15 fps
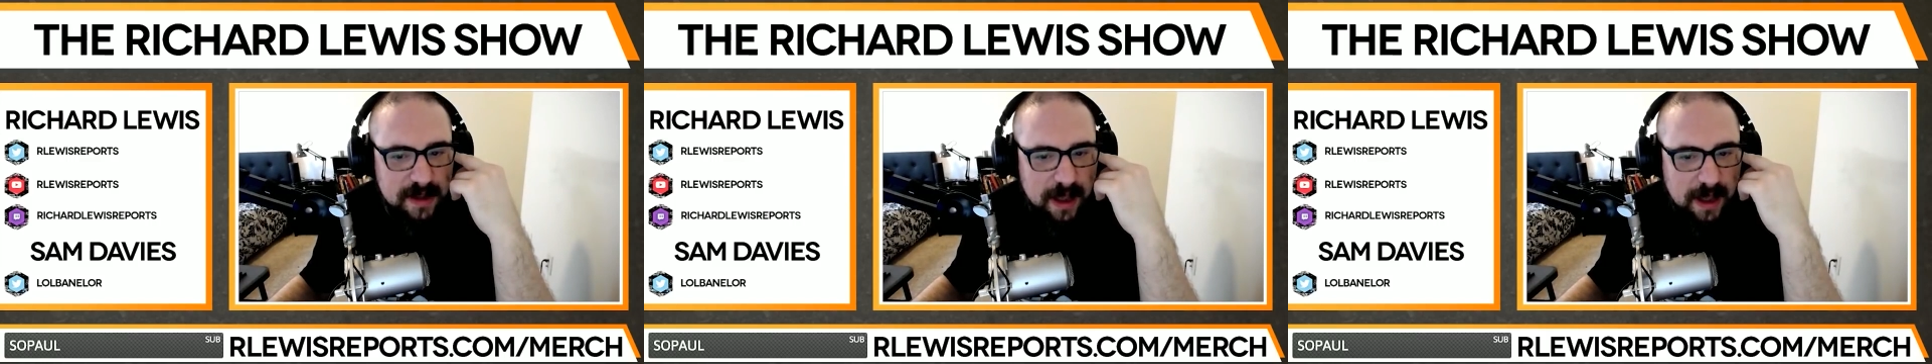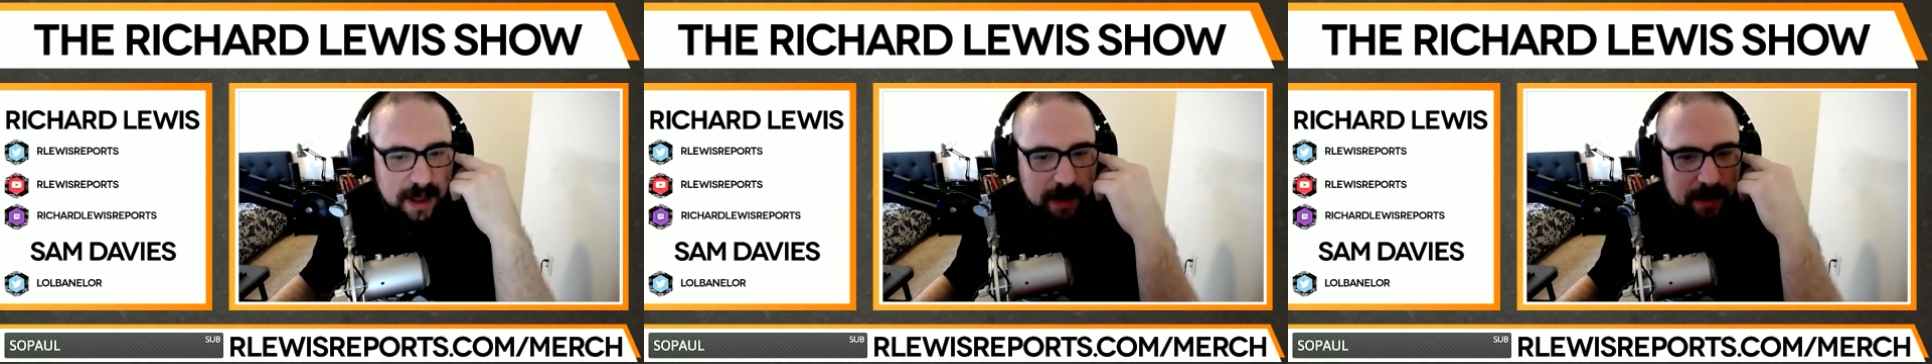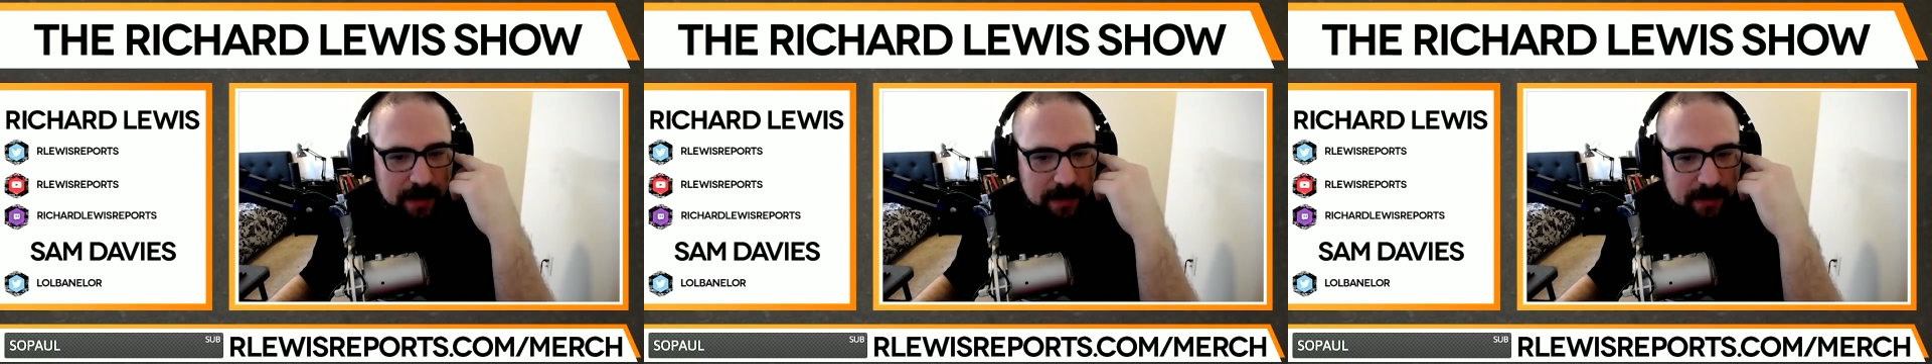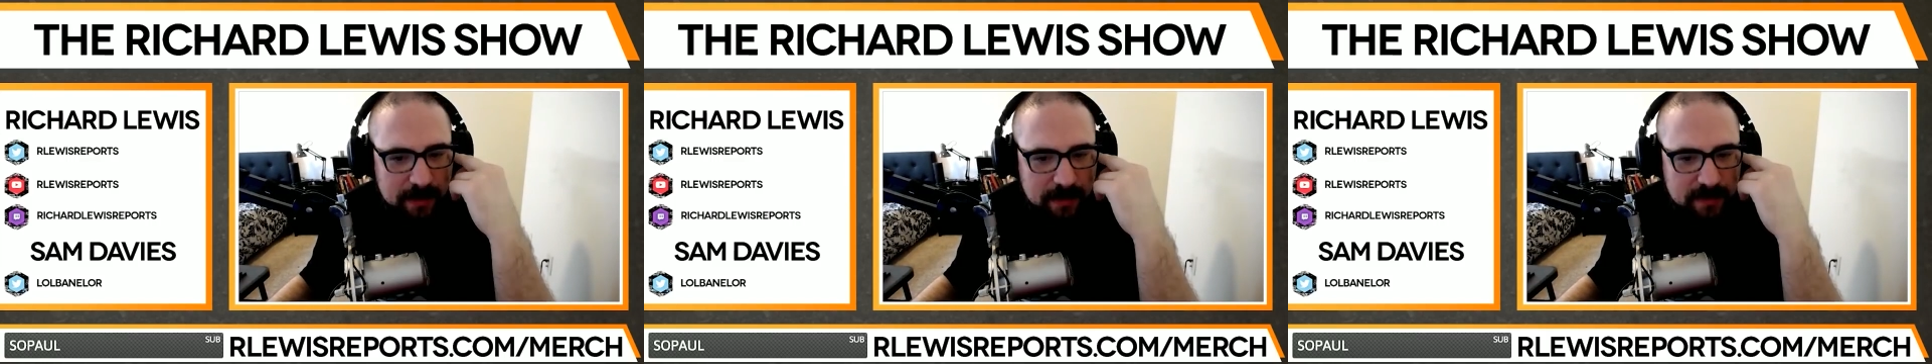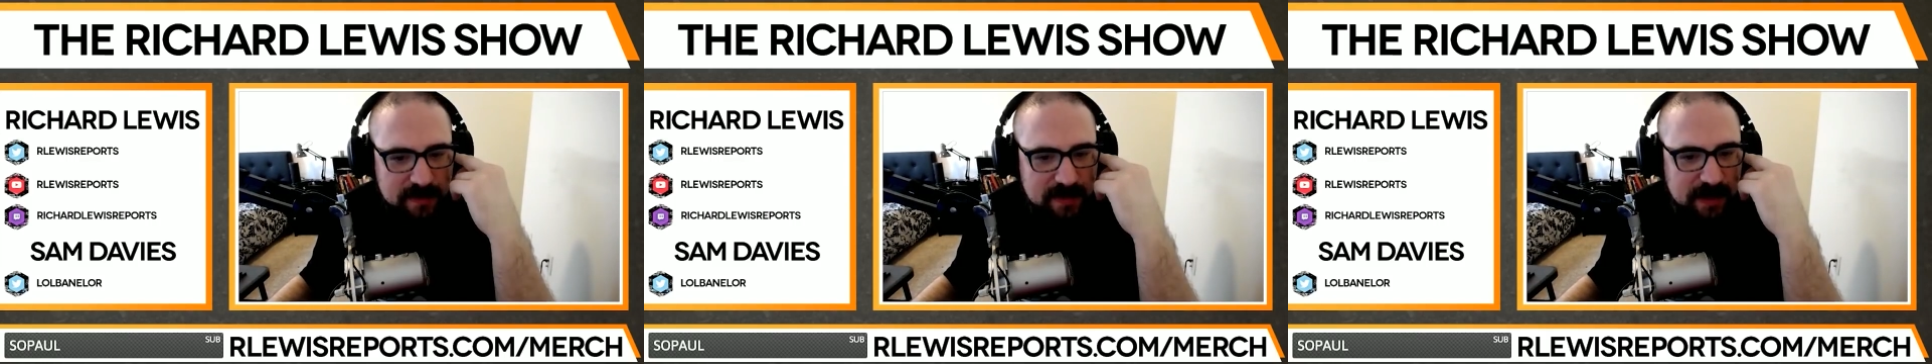
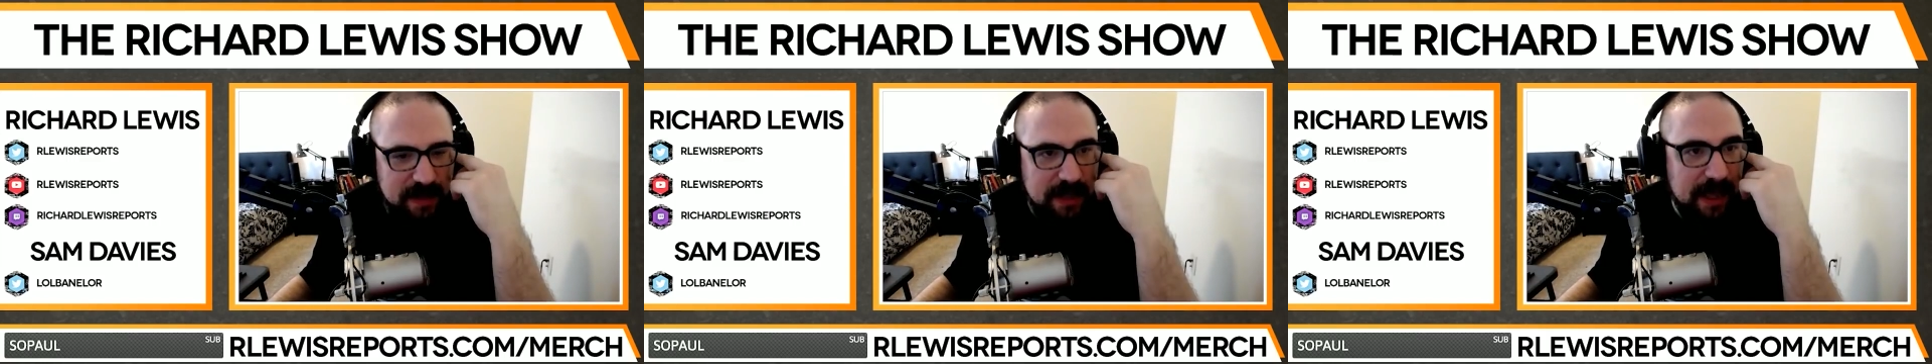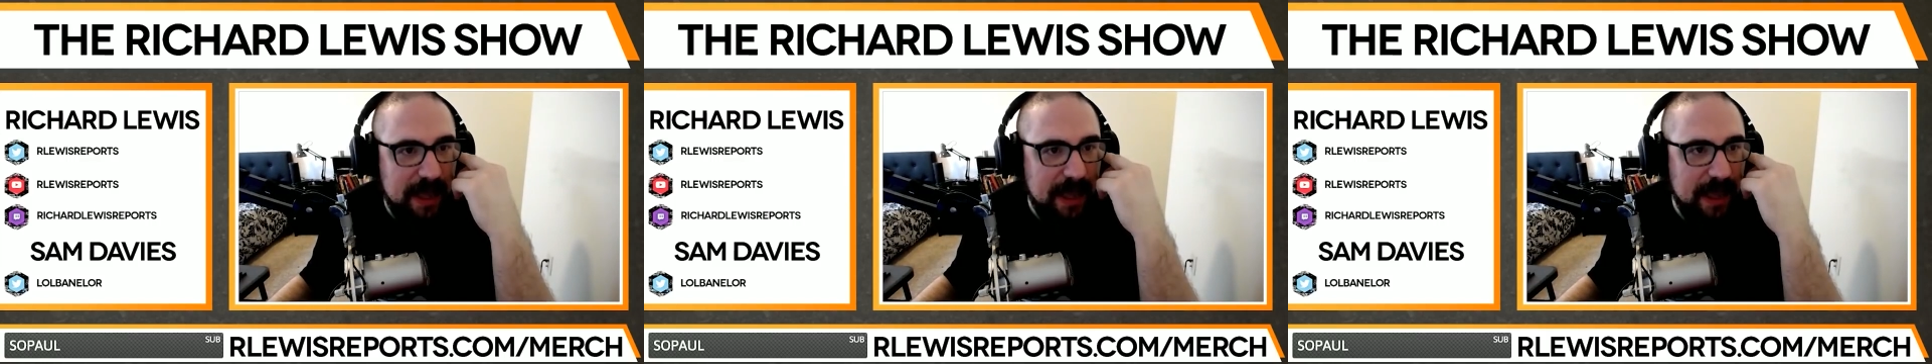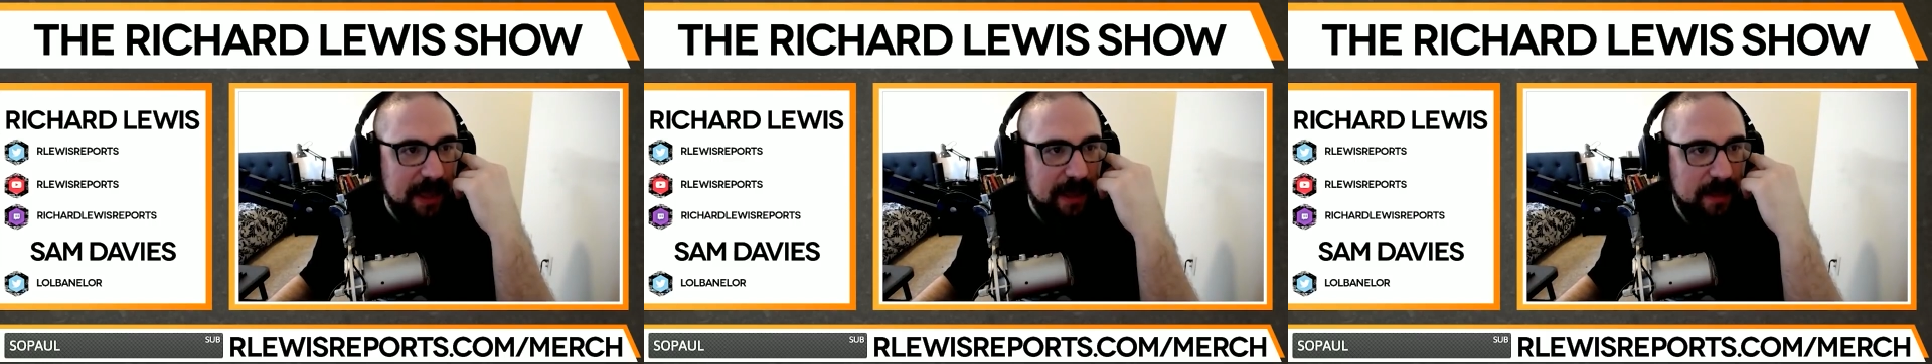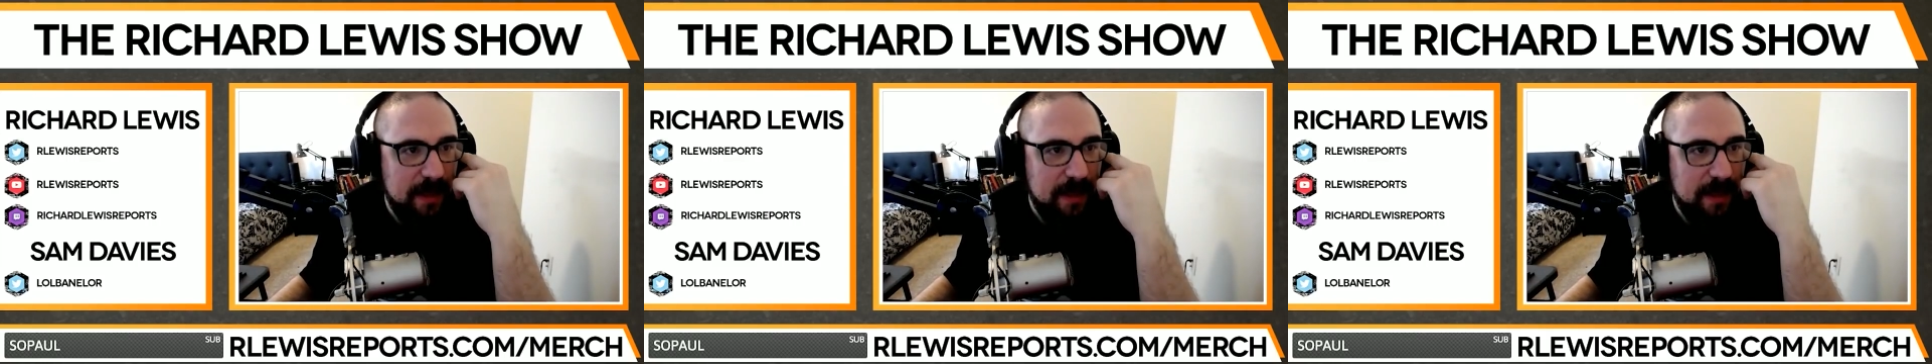You can see here,